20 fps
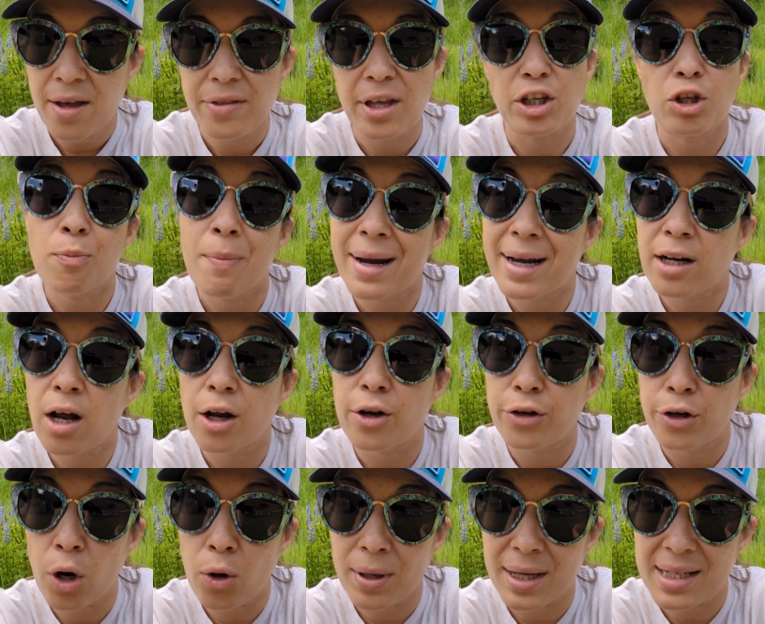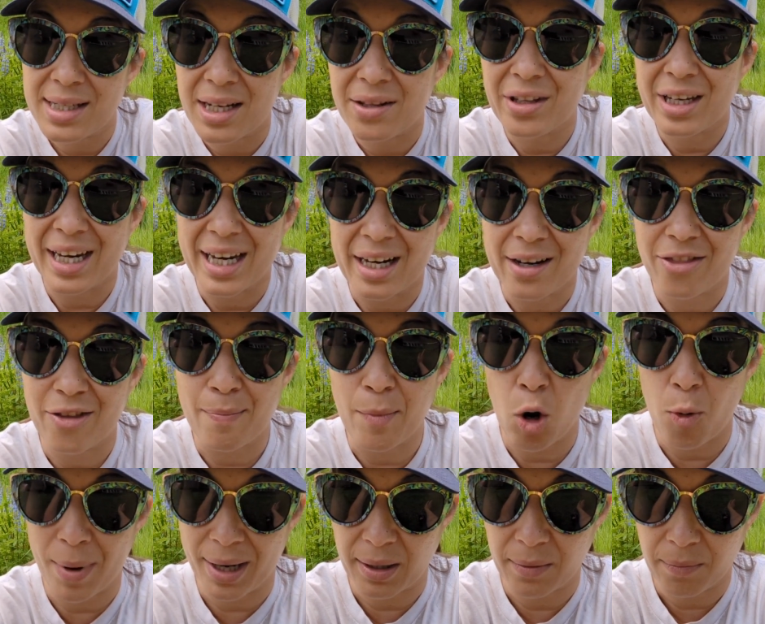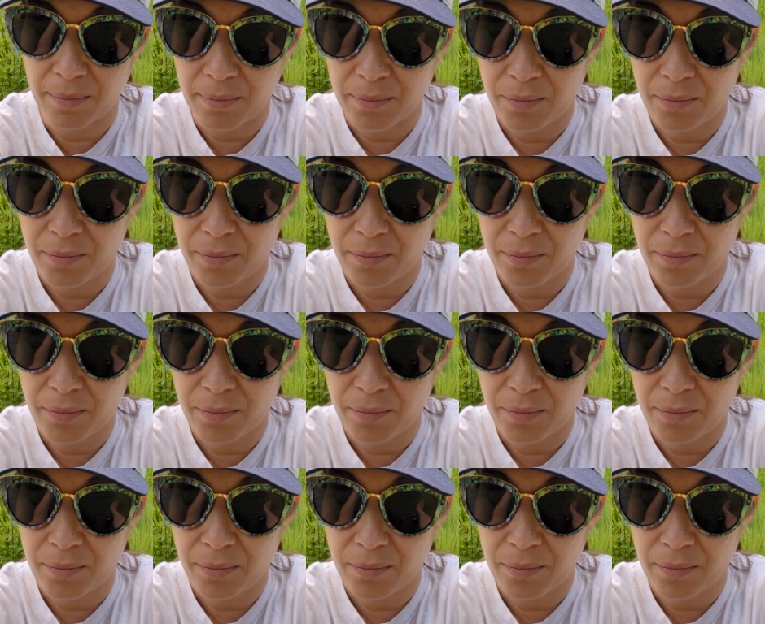that you may not notice in the heat of the moment.